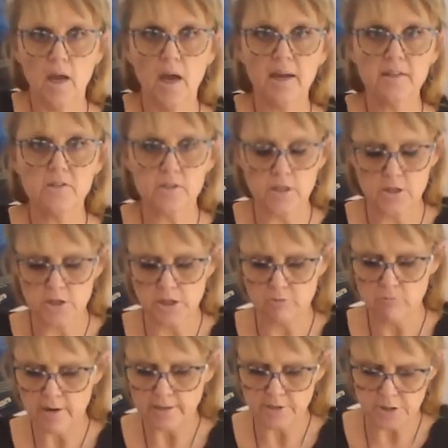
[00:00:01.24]
Hey Sagi
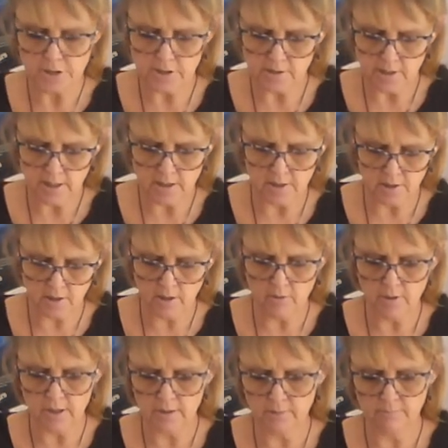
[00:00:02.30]
Reggies, how are you
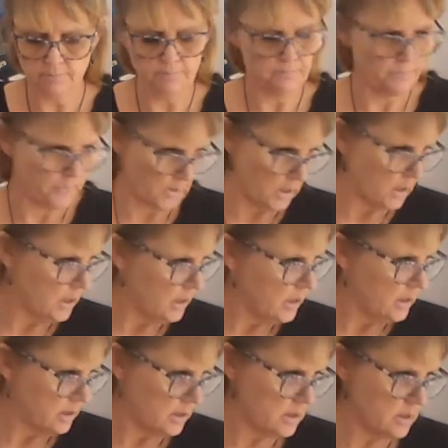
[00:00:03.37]
going?
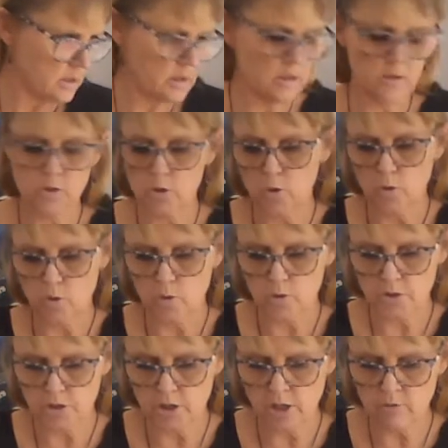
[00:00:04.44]
This is your
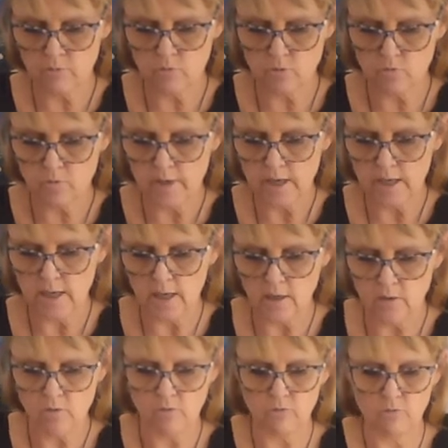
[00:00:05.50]
general
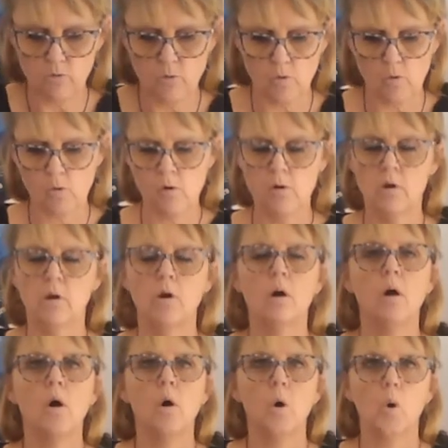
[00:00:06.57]
reading for
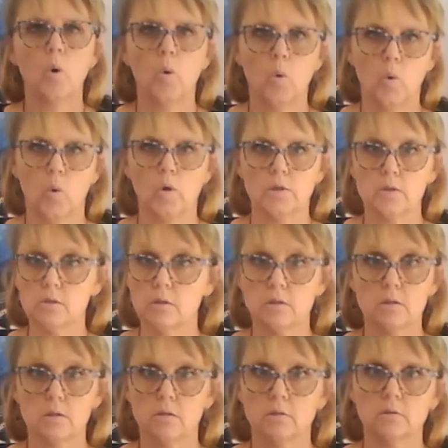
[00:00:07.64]

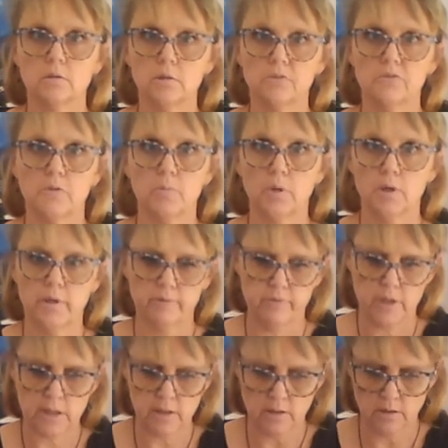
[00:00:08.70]
August, if you believe
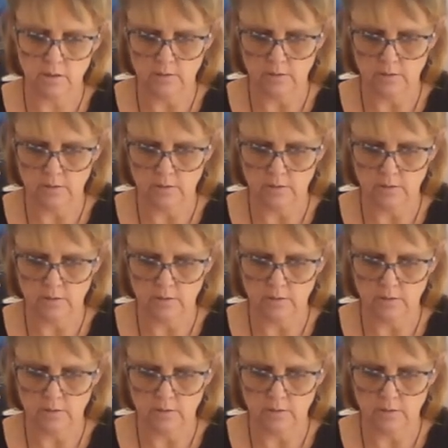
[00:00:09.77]
that.